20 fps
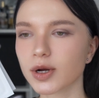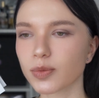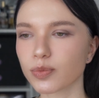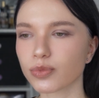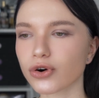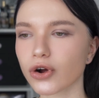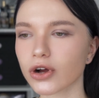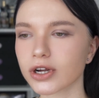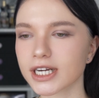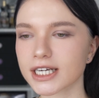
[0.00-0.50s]

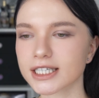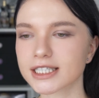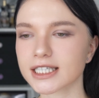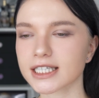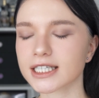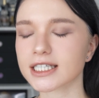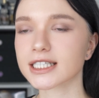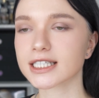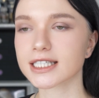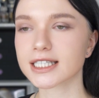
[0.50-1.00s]
product
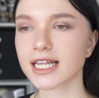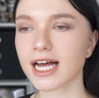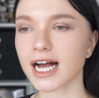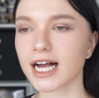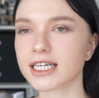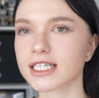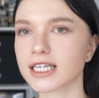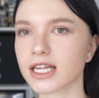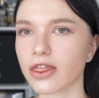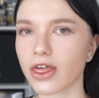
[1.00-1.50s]
is
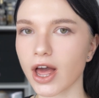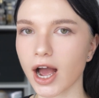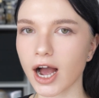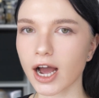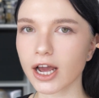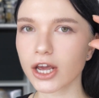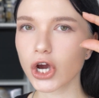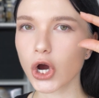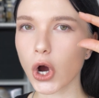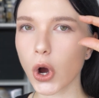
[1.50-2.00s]
that the
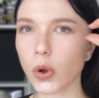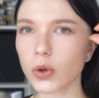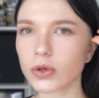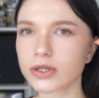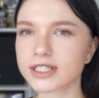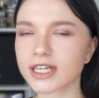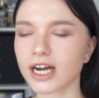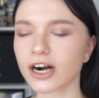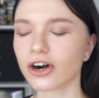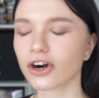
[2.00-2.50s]
eye
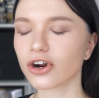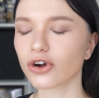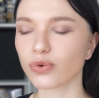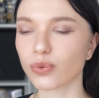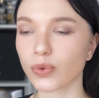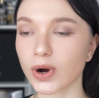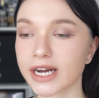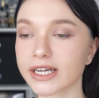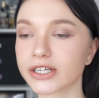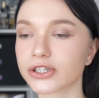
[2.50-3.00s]
holes are
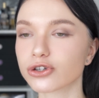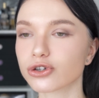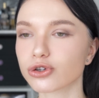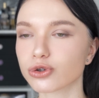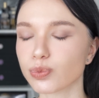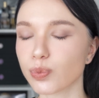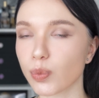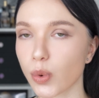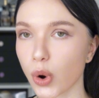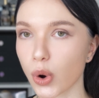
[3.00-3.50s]
quite
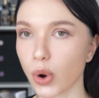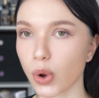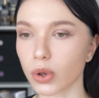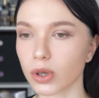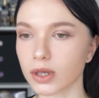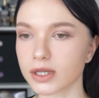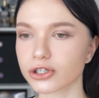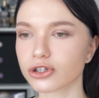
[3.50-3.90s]
small.